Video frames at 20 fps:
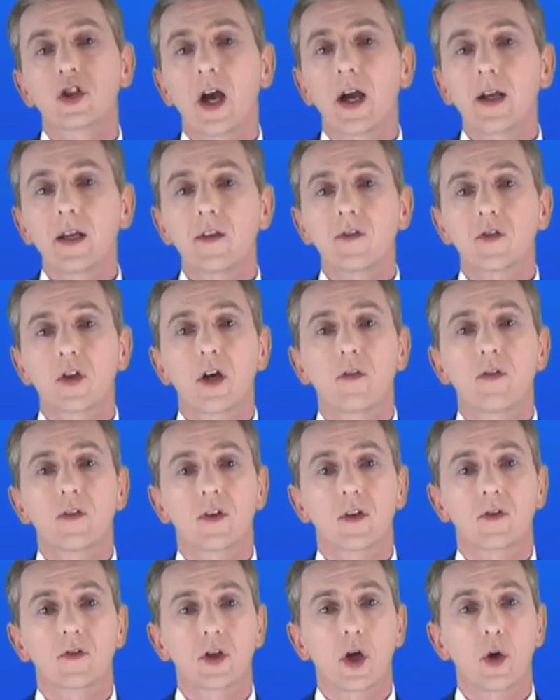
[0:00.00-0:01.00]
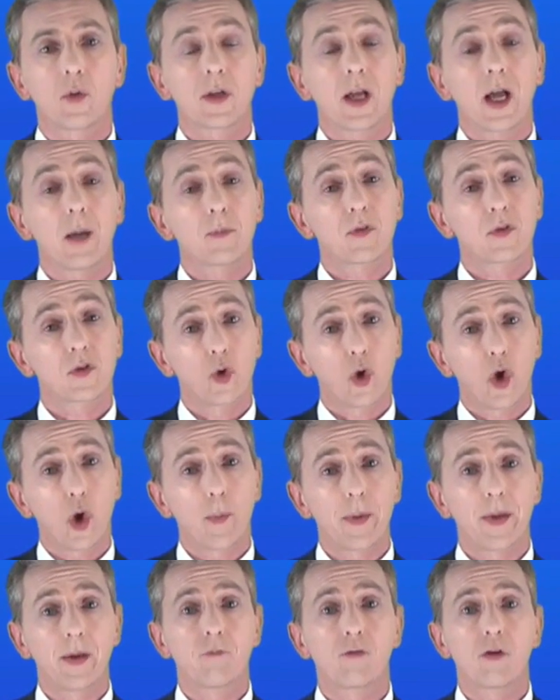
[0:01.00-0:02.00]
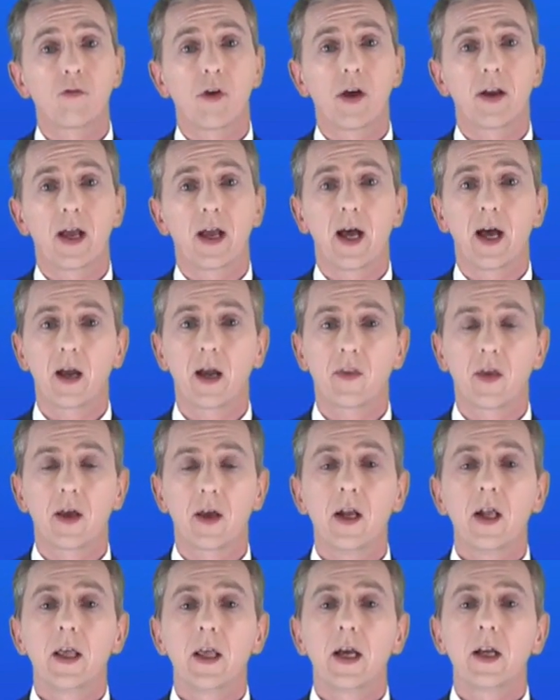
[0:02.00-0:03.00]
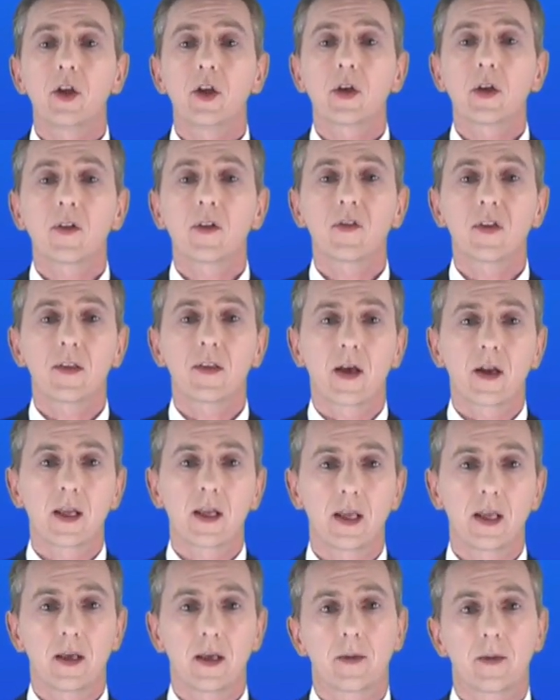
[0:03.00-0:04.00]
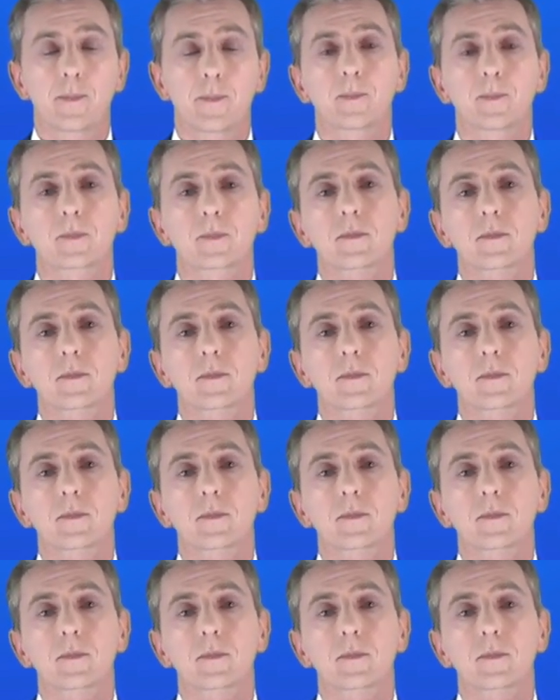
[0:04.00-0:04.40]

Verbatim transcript: Shiny surfaces don't absorb infrared either, and you can see that here.